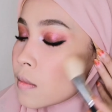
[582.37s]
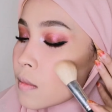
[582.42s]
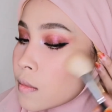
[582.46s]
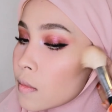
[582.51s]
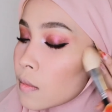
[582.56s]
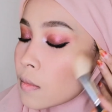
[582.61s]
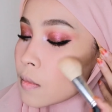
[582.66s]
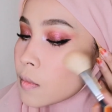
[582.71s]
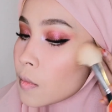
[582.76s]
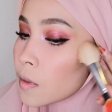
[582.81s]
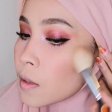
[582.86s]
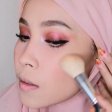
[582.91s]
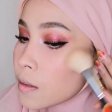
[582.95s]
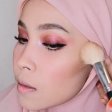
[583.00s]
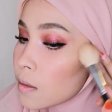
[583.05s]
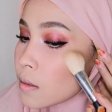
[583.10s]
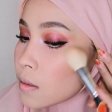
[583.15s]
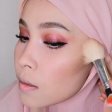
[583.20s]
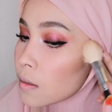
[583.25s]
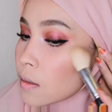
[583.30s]

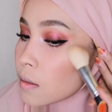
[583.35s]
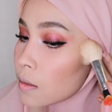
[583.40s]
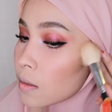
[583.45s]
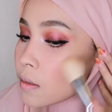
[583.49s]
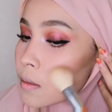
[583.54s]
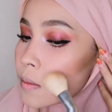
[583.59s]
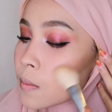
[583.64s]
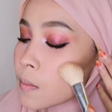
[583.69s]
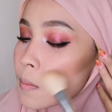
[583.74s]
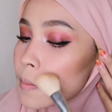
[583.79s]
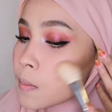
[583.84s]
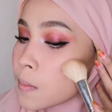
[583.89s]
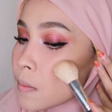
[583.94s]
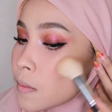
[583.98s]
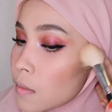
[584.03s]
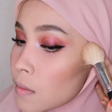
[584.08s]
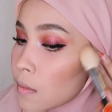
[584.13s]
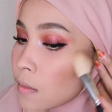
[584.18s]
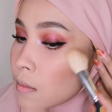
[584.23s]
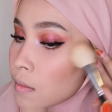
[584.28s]

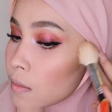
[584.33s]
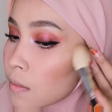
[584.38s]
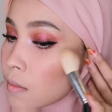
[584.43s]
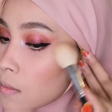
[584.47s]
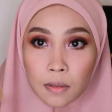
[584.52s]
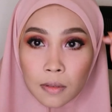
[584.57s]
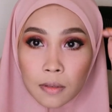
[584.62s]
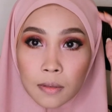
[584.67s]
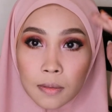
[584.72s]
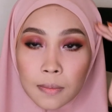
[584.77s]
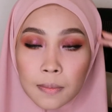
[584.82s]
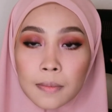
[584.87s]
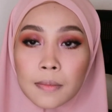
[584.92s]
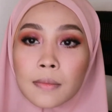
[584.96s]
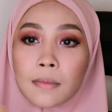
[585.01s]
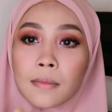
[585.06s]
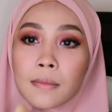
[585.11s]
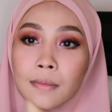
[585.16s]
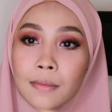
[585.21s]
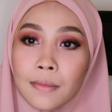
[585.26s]

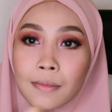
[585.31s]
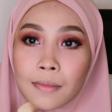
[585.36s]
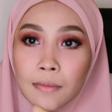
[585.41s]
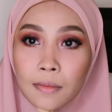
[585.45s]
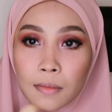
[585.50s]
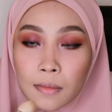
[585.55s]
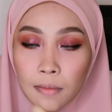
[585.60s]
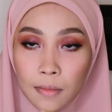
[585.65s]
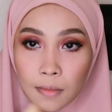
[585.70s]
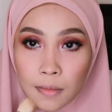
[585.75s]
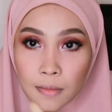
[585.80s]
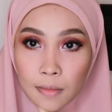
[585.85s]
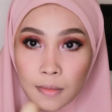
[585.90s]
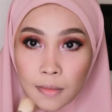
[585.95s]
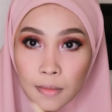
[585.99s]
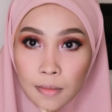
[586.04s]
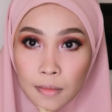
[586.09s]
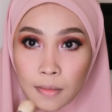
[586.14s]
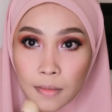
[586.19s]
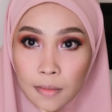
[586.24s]

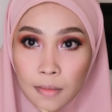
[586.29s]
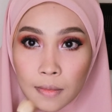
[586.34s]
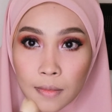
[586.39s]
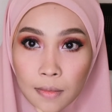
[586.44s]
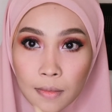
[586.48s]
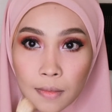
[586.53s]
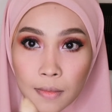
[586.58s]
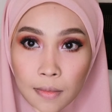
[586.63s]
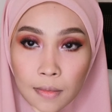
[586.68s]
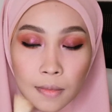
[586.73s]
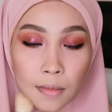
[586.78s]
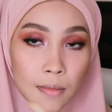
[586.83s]
(no one is talking)